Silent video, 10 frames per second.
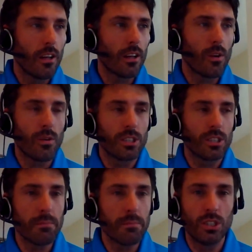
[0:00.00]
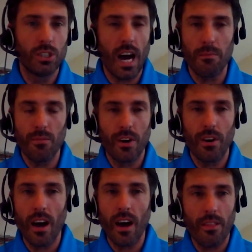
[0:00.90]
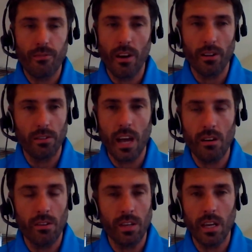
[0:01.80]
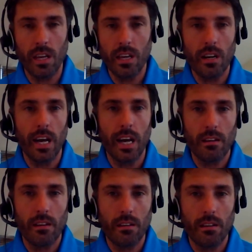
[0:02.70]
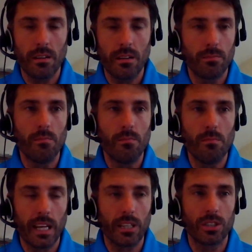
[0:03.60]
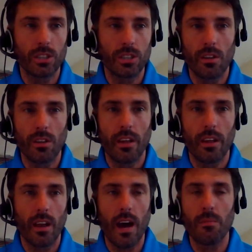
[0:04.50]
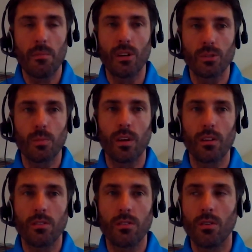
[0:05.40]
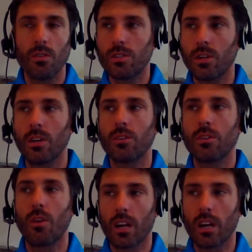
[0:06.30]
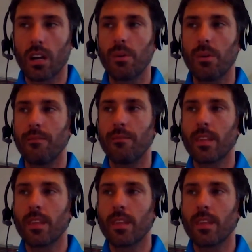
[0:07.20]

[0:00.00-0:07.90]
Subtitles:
going job to job. They're not throttled down on the internet, making sure that eyeballs point to our company.